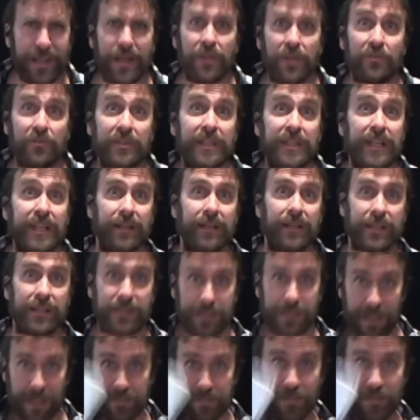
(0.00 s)
Ridiculous.
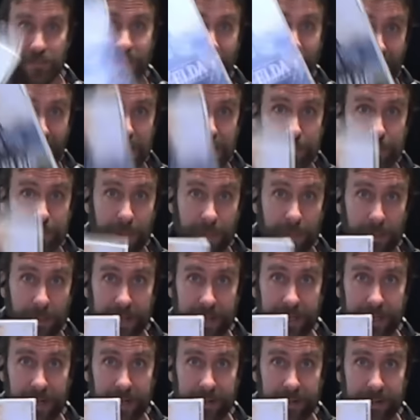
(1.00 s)
I spent my money
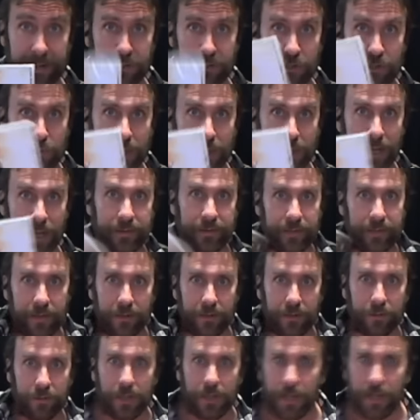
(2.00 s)
on this. You can too.